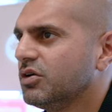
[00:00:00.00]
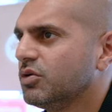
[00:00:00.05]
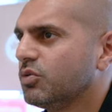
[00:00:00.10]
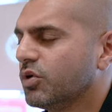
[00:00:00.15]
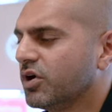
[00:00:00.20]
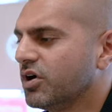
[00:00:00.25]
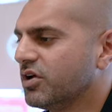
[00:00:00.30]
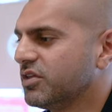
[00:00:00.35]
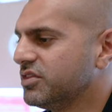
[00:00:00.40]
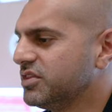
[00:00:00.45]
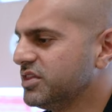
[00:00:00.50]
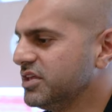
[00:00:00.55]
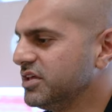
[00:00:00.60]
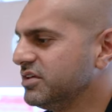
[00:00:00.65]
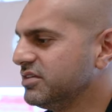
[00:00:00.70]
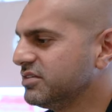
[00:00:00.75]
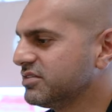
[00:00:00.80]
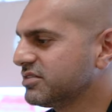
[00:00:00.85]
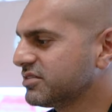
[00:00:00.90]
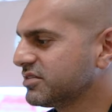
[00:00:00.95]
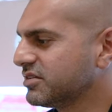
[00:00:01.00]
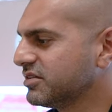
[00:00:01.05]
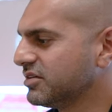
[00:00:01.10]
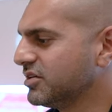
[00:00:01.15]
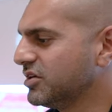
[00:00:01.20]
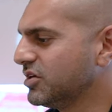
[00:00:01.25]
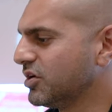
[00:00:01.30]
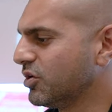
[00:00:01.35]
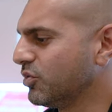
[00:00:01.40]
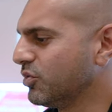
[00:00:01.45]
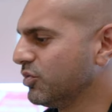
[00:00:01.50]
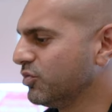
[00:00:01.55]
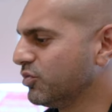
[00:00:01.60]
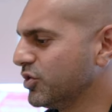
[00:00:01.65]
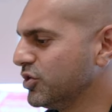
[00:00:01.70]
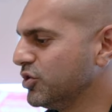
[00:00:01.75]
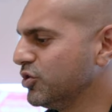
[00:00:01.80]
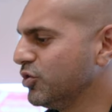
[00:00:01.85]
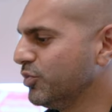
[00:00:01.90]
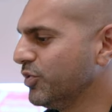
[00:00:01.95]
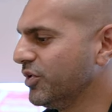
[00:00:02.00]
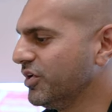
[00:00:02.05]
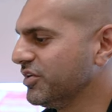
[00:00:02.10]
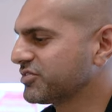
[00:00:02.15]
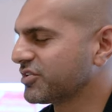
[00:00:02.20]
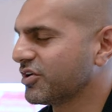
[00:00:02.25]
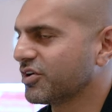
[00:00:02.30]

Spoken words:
where these, you know, renewables